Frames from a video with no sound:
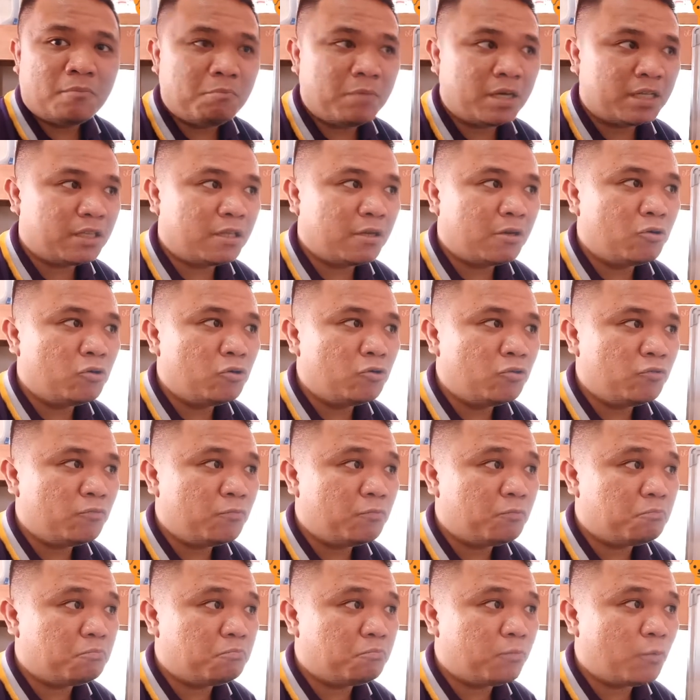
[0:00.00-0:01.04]
But the group
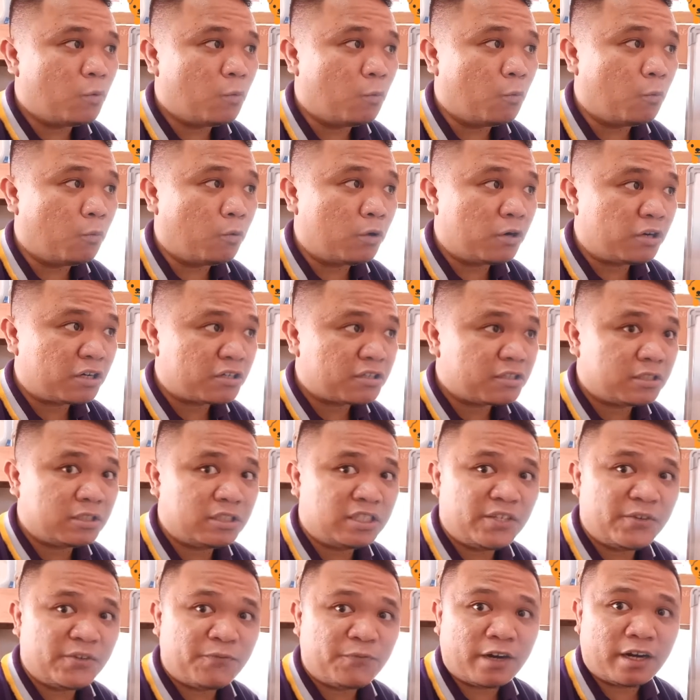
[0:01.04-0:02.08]
works
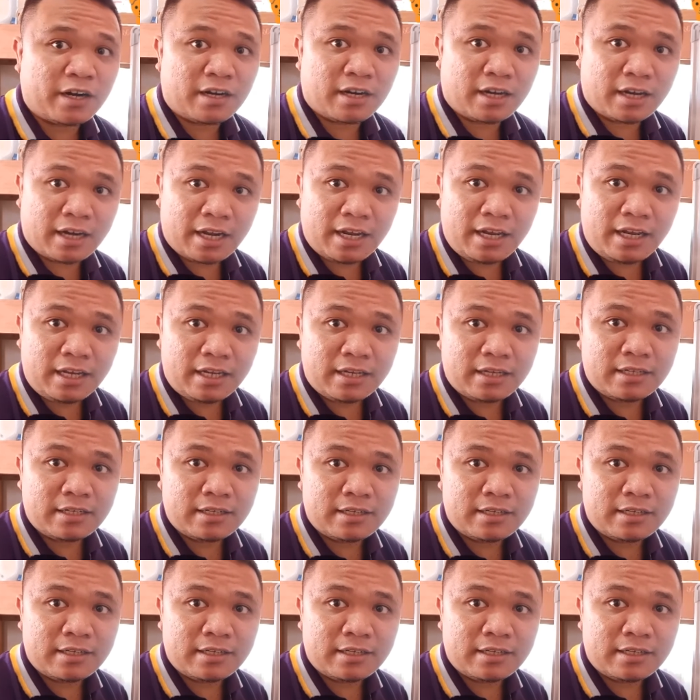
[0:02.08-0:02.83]
differently,